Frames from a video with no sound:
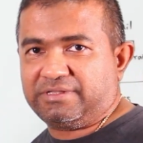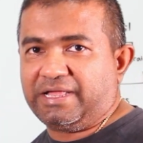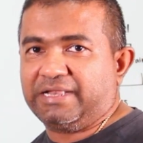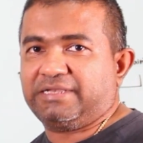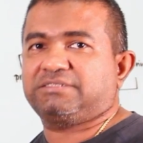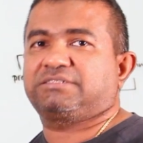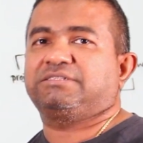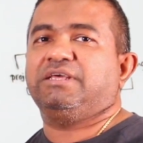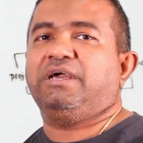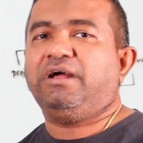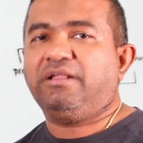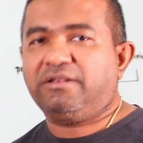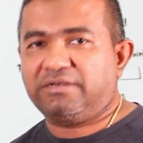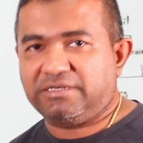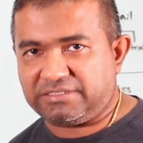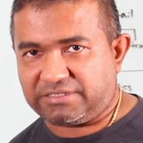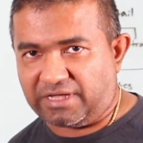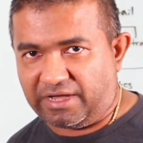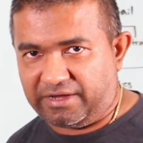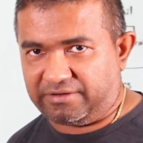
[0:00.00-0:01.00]
That is their
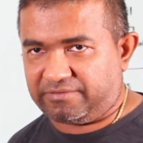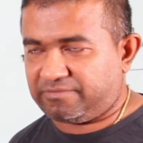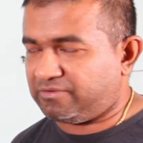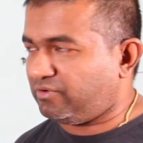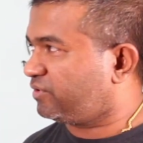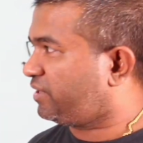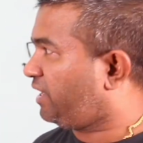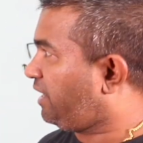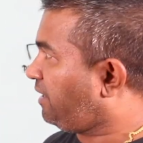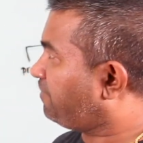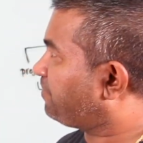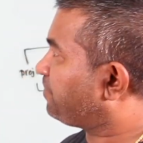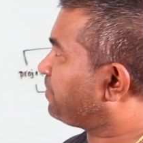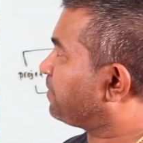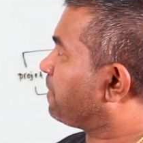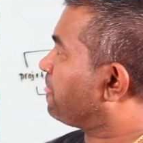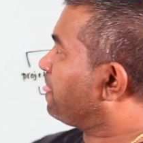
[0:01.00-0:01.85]
design, okay?